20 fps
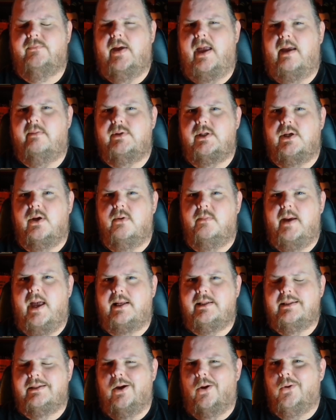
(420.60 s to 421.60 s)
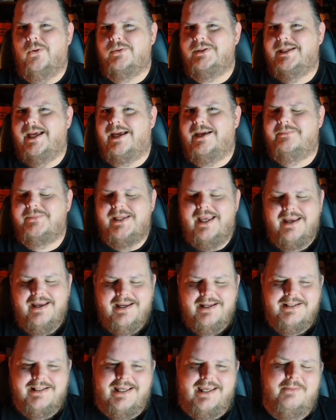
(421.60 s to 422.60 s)
I have to go back to the old times
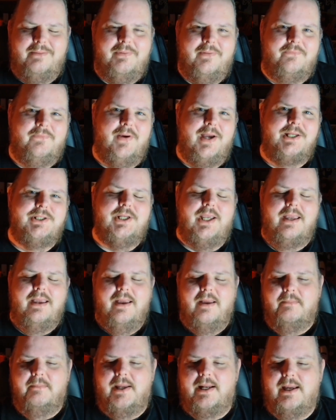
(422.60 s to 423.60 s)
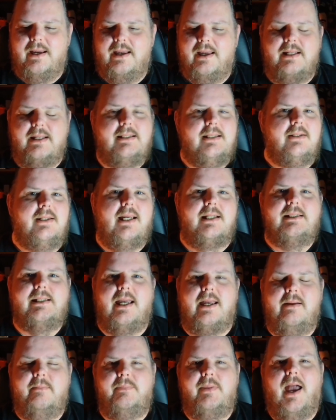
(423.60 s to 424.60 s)
to keep it fresh. But uh, until next
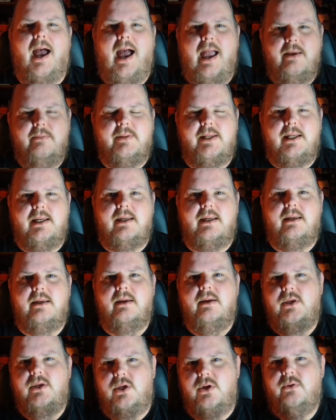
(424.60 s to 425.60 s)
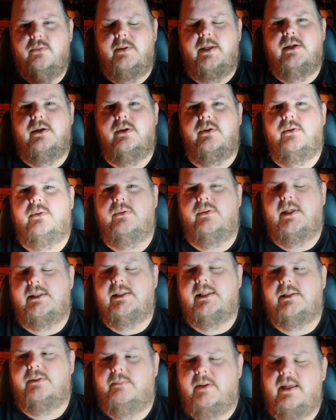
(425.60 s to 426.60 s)
time, I have been E, you have been you. This
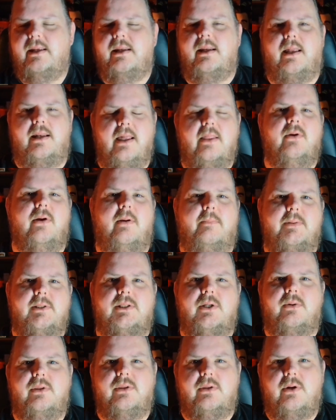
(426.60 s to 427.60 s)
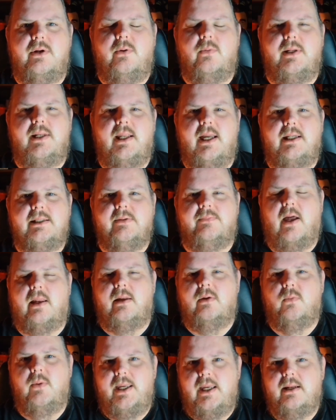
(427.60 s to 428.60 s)
has been another episode of thirty-one Days of
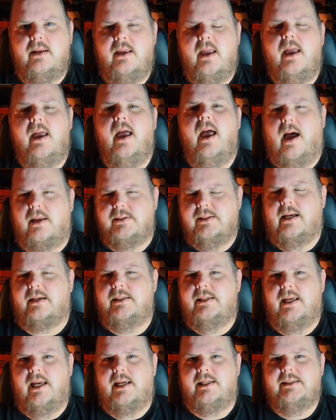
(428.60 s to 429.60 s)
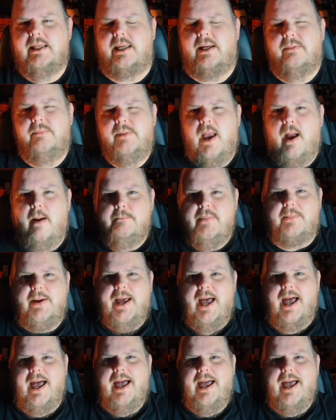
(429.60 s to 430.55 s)
Halloween. I'll talk to you guys later. Bye-bye.